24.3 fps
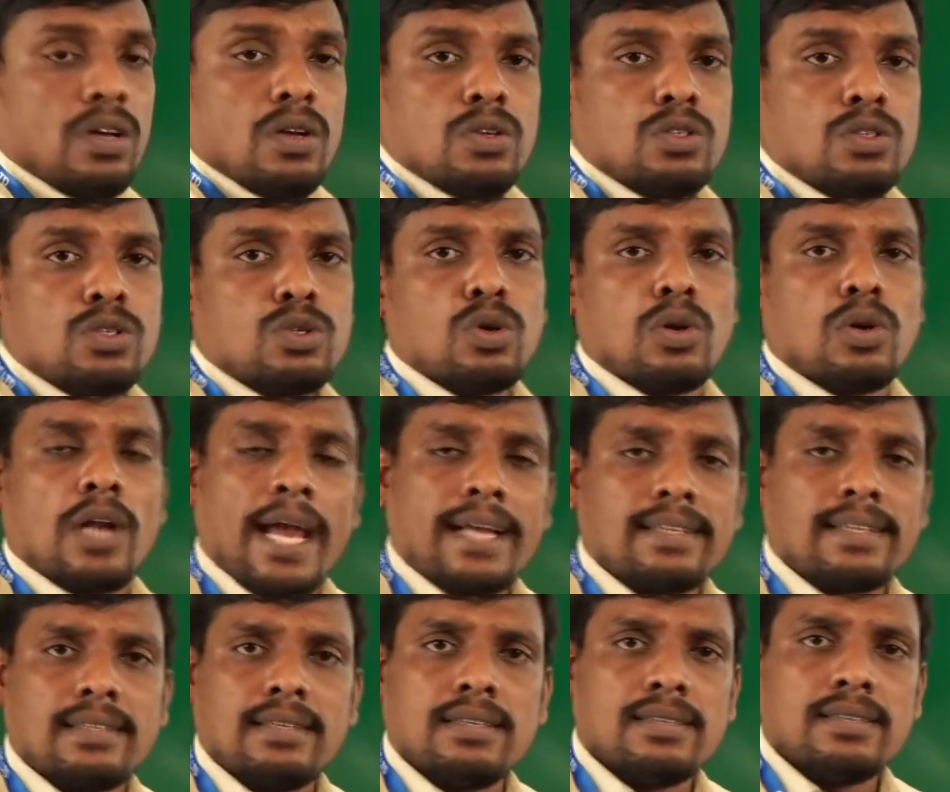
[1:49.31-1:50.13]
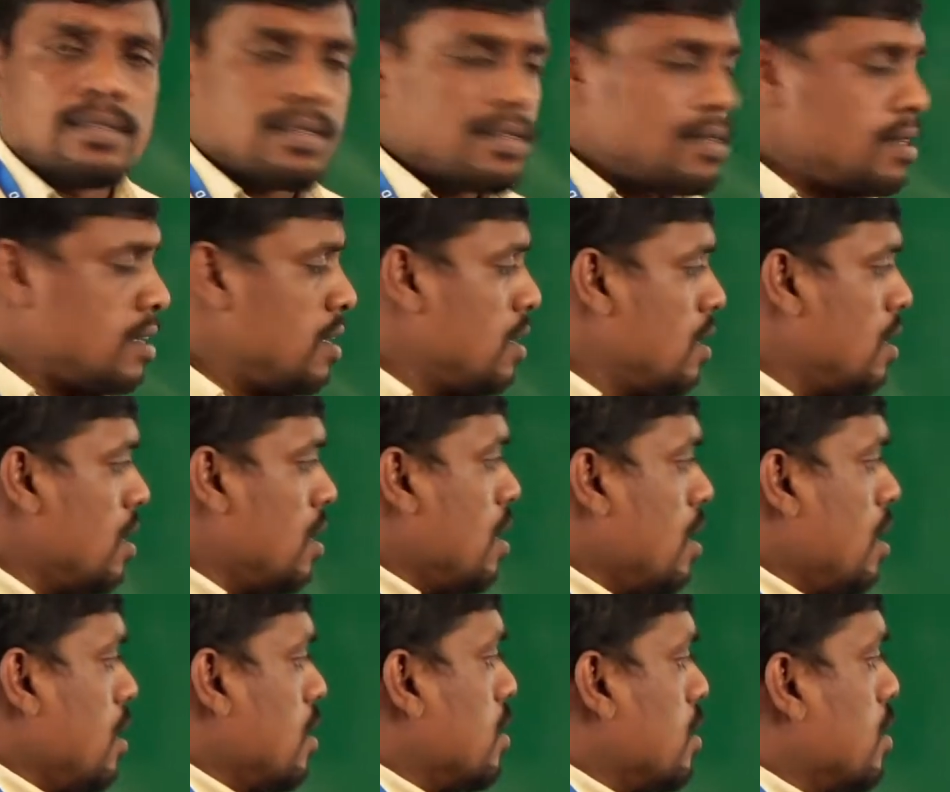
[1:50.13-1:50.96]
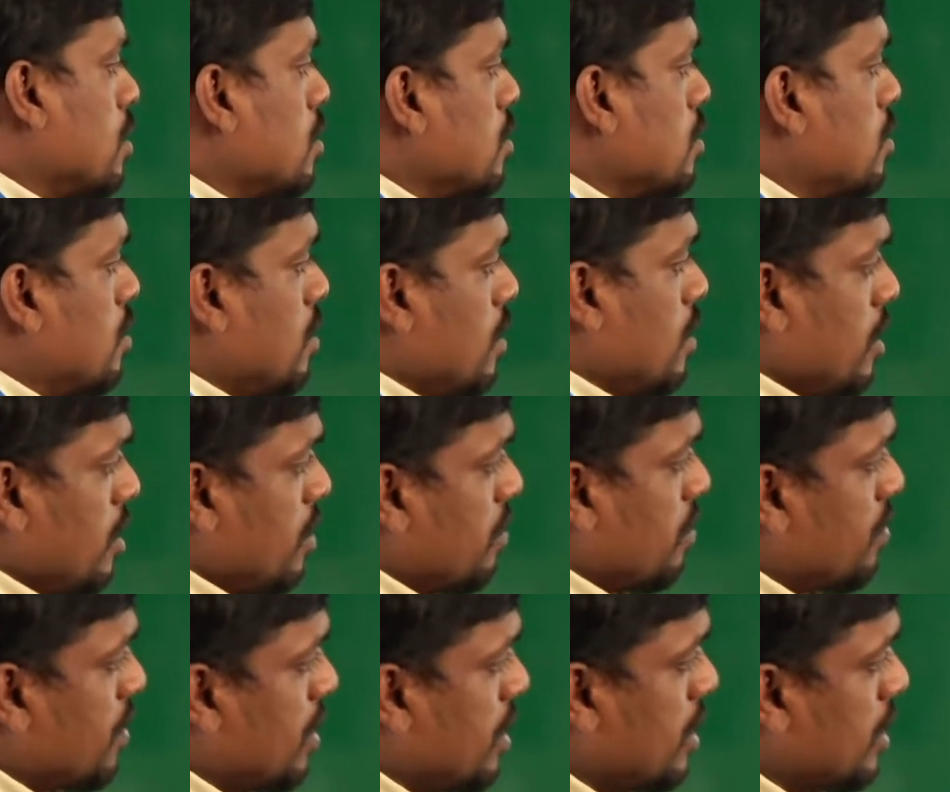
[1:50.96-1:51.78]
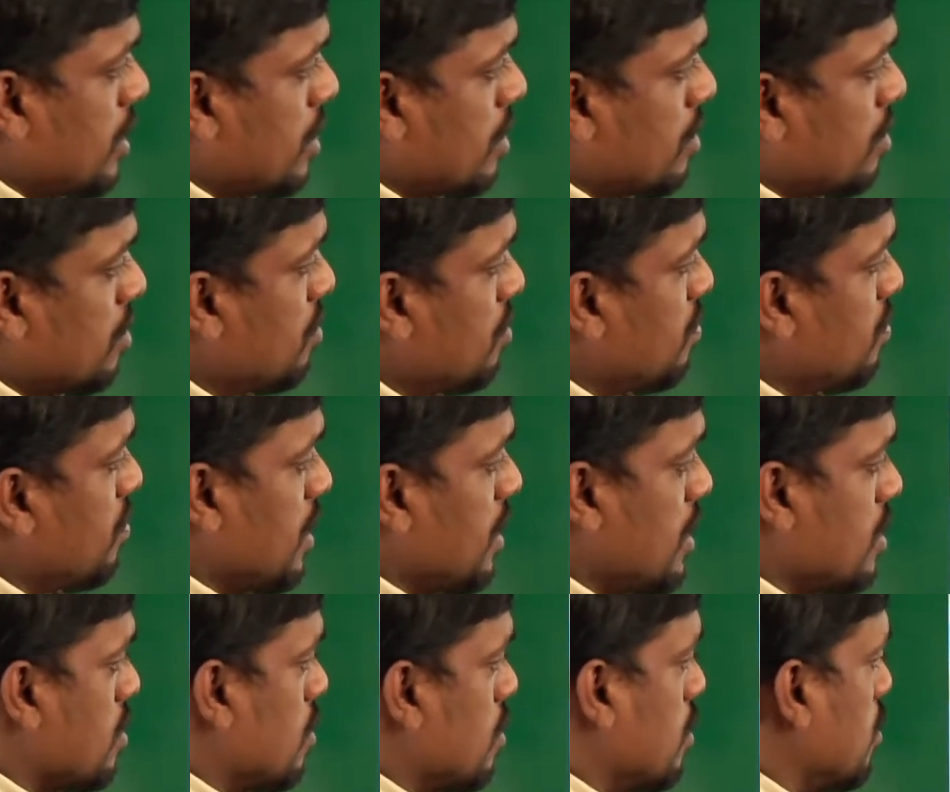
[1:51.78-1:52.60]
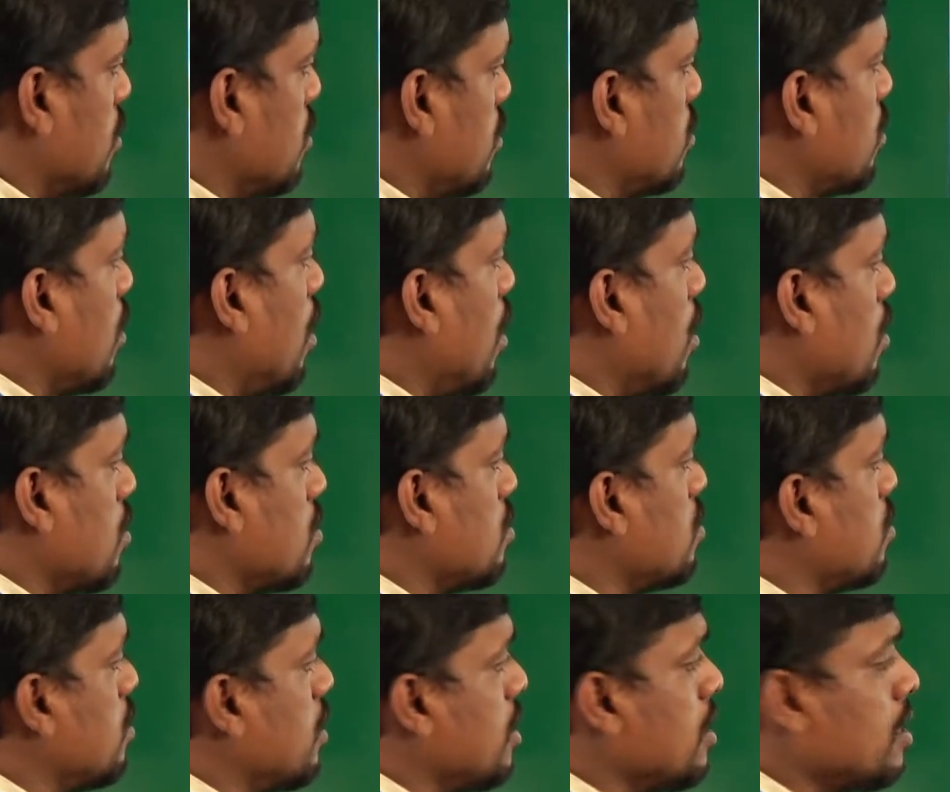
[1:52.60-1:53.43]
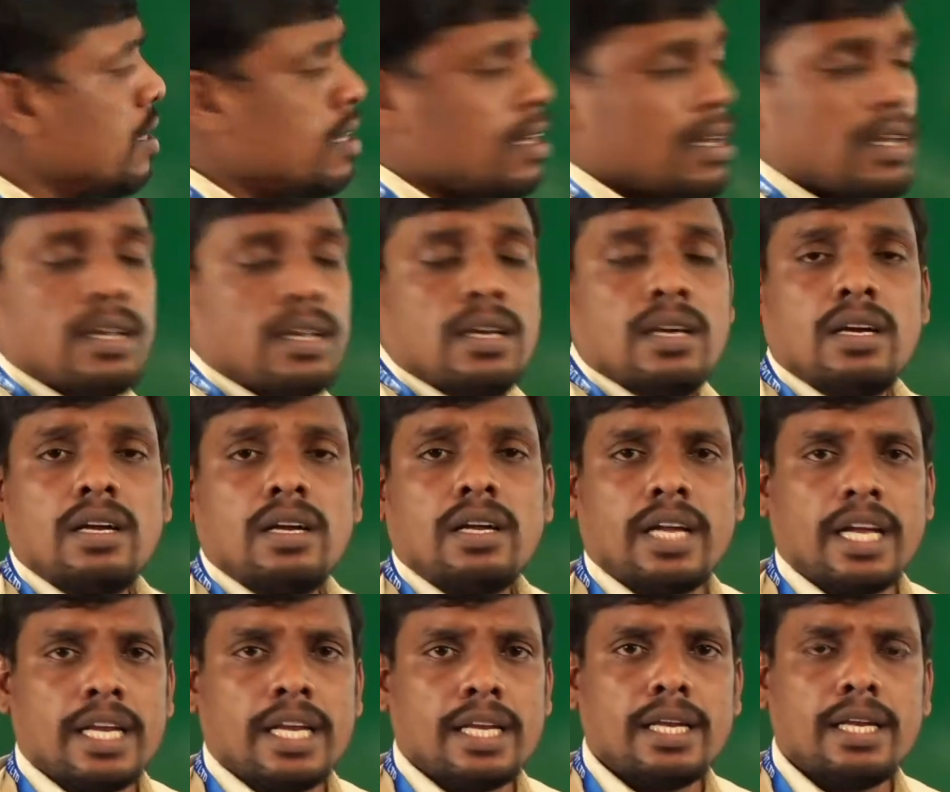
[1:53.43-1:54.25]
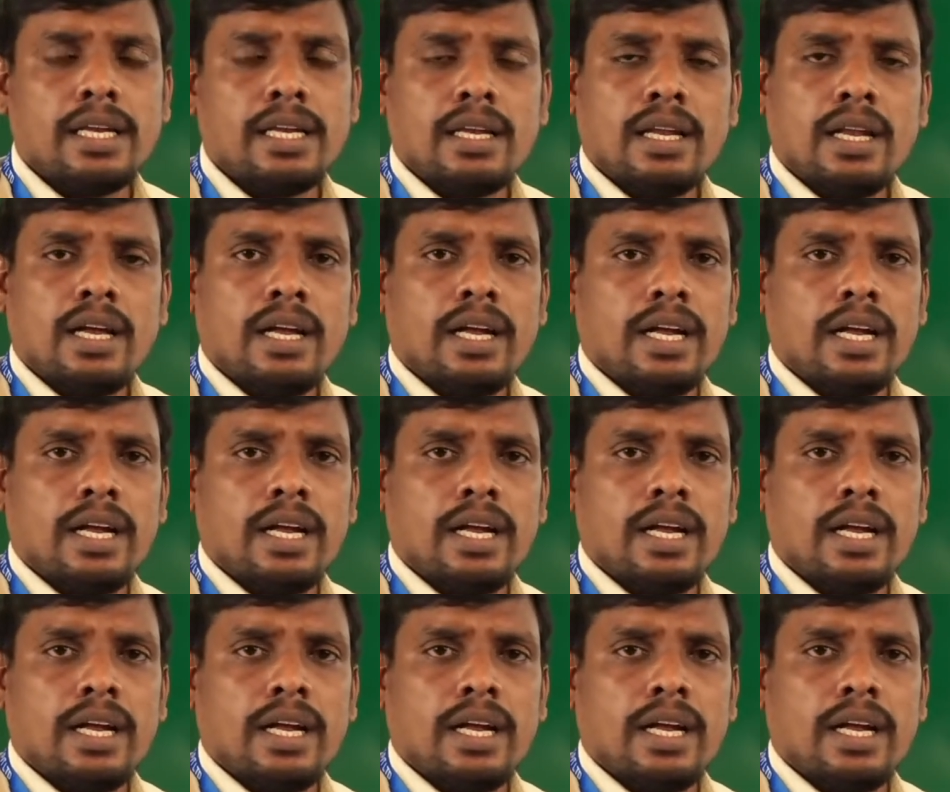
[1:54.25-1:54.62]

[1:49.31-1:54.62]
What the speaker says: So, like this, the three different phases are seen in